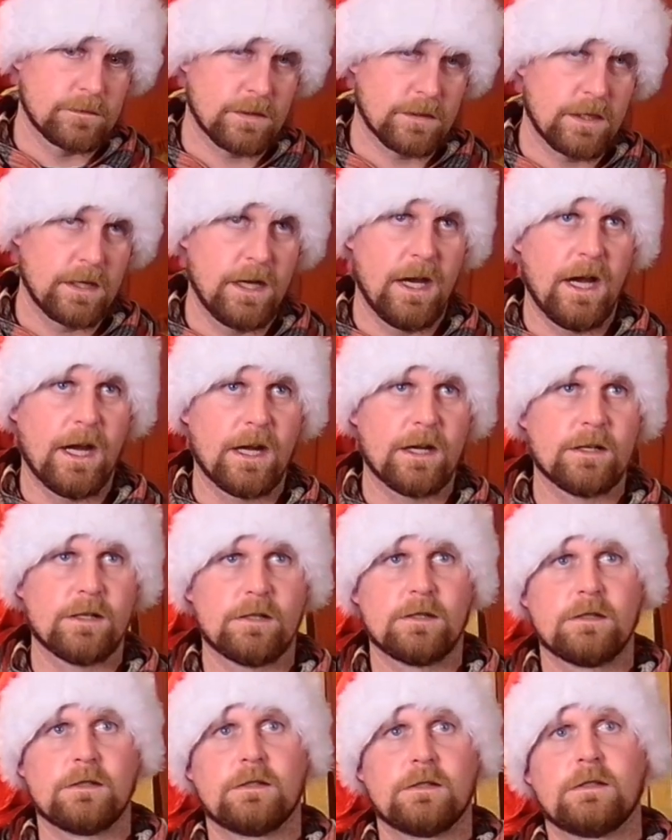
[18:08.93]
Okay.
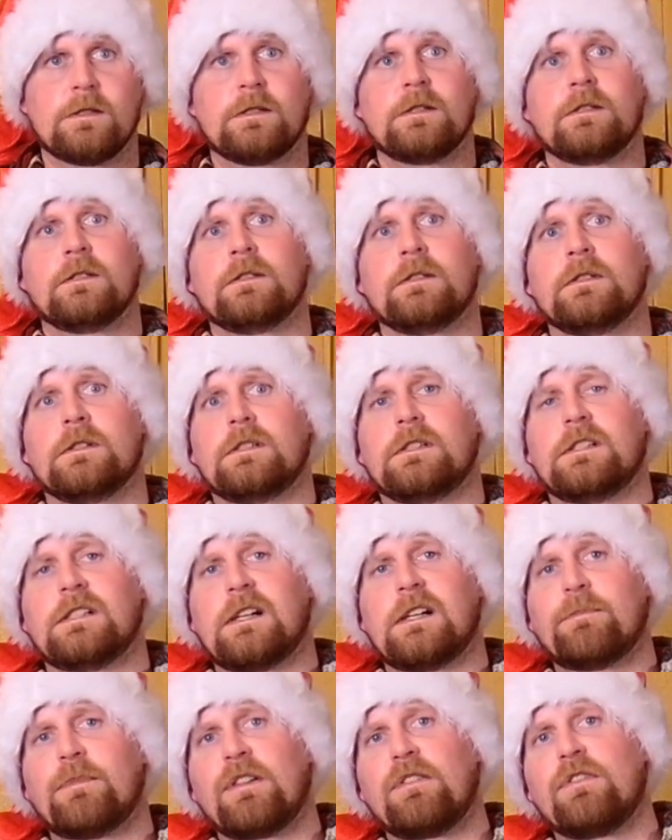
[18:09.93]

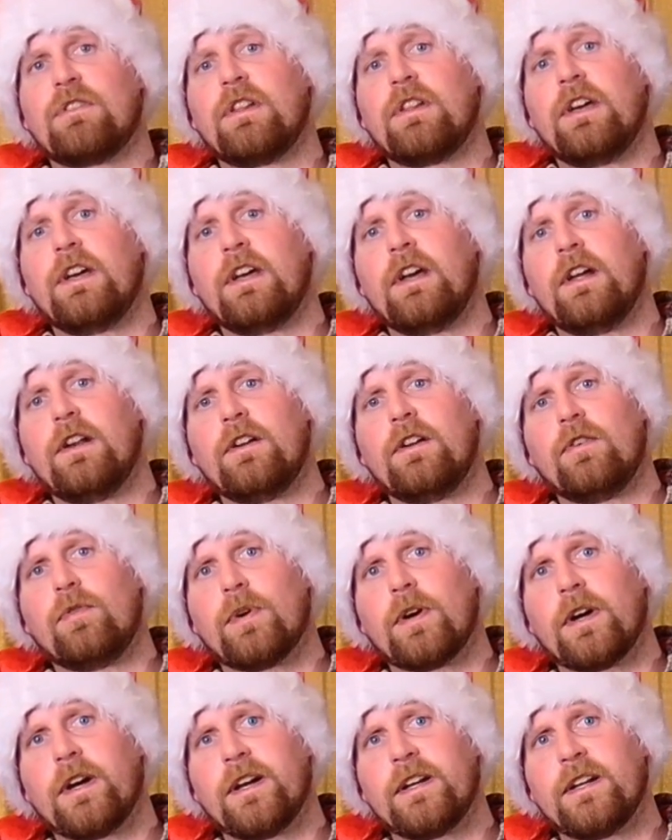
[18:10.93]
I'm a little
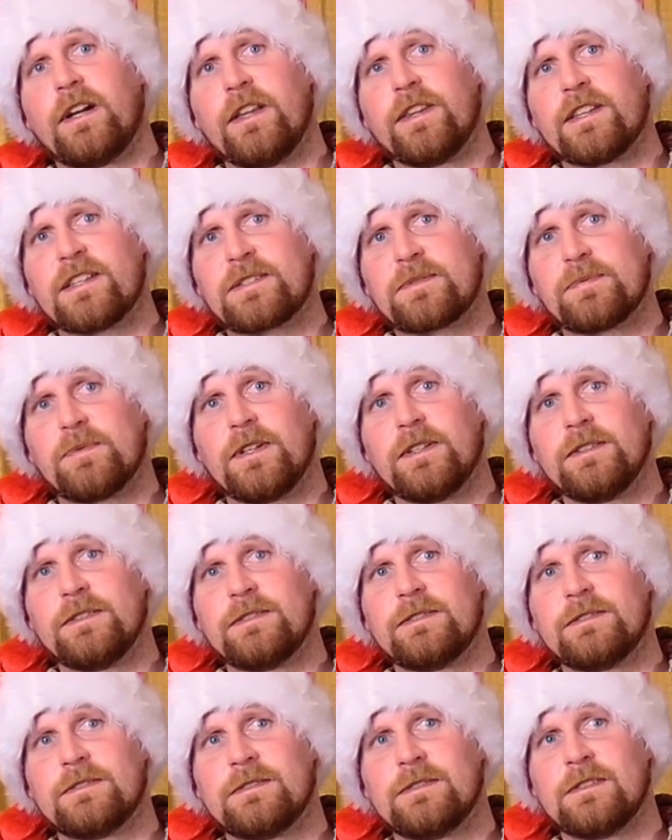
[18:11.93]
worried on this one.
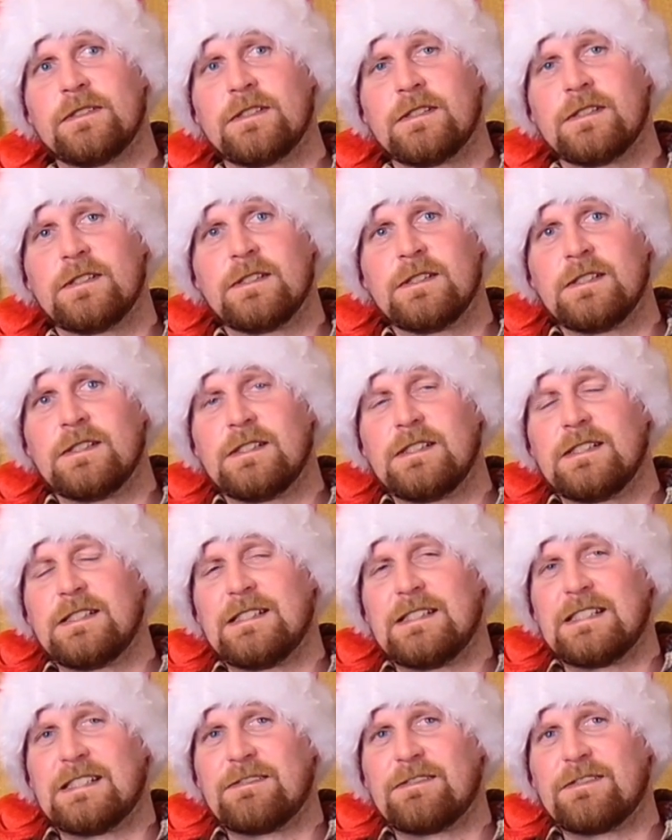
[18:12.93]

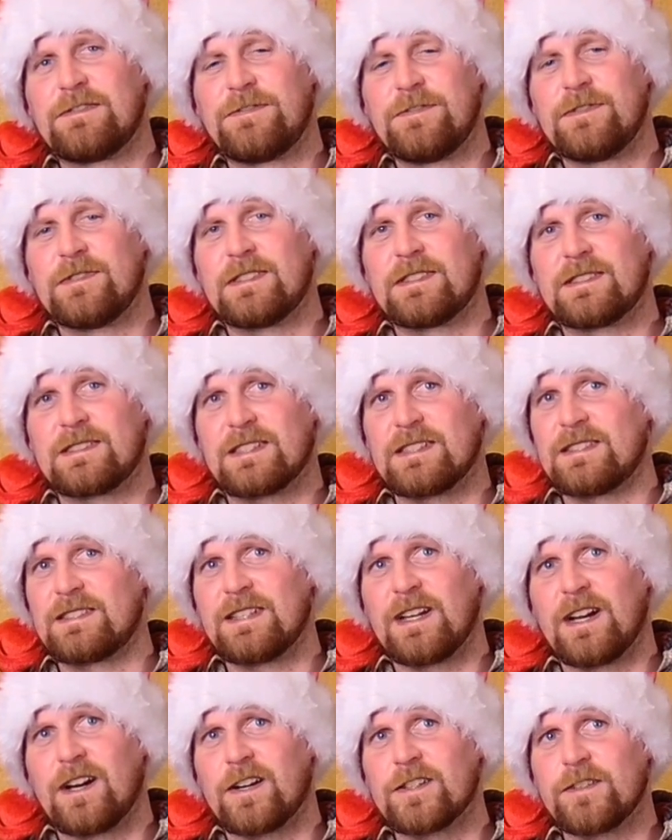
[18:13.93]
I'm, it's because it's
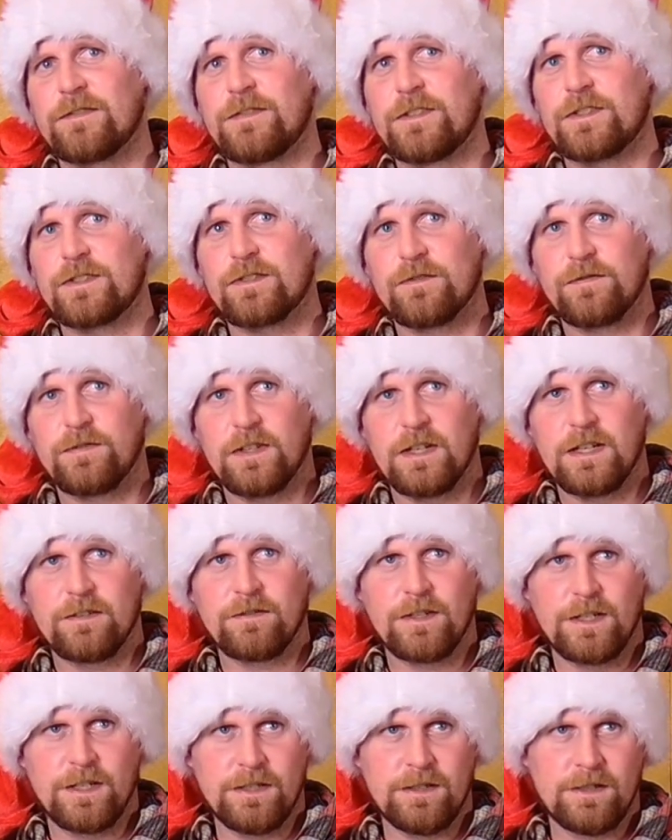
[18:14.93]
that artificial
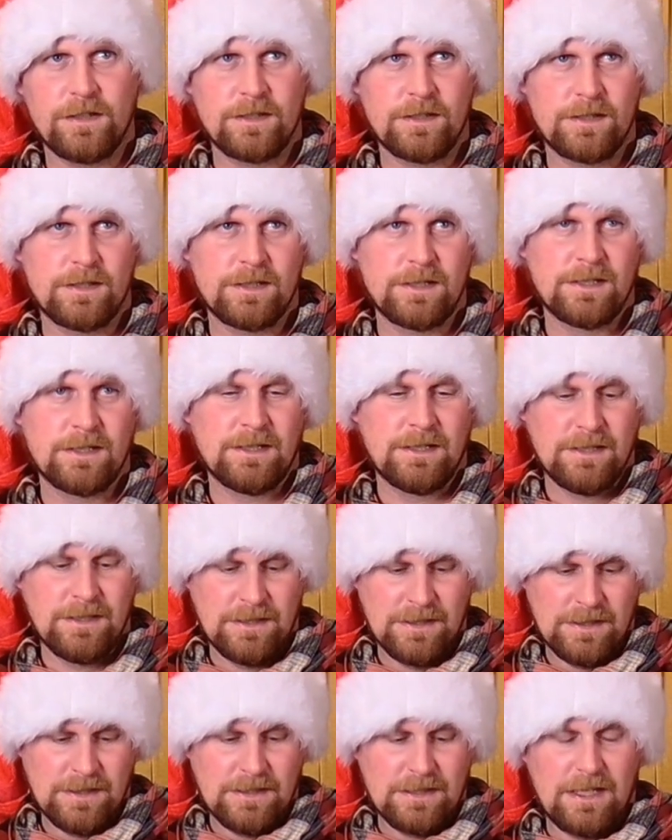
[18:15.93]
flavoring.
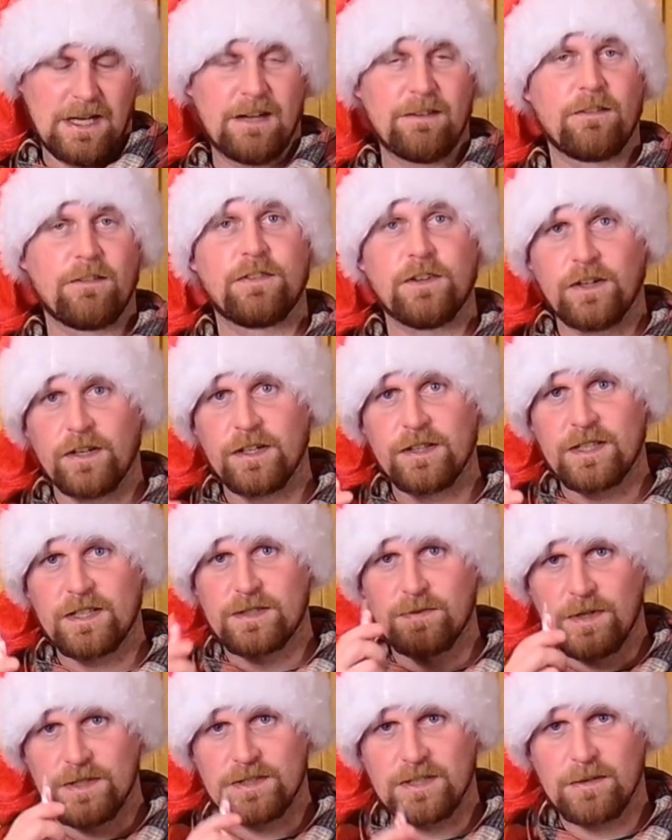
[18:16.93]
I have a feeling this
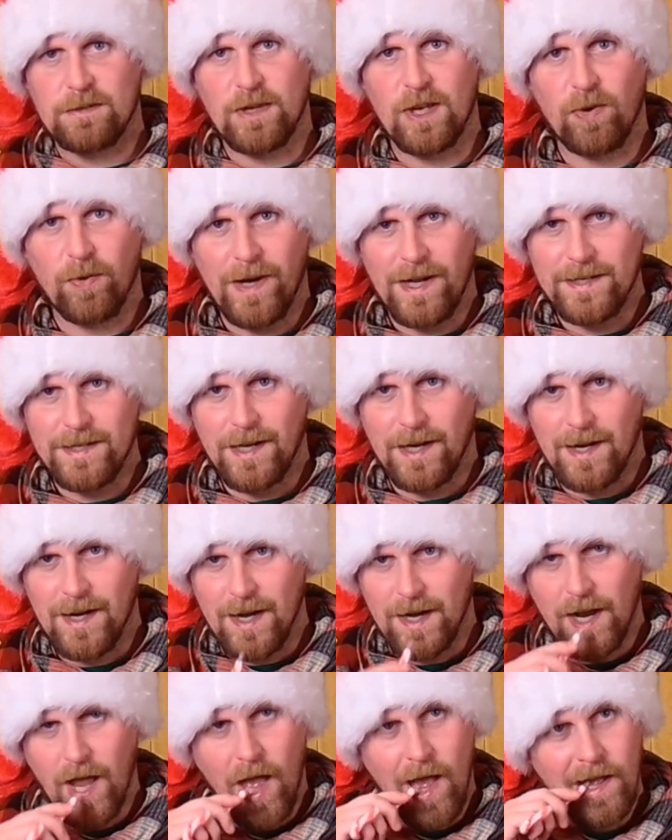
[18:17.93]
one's gonna be a wet dog.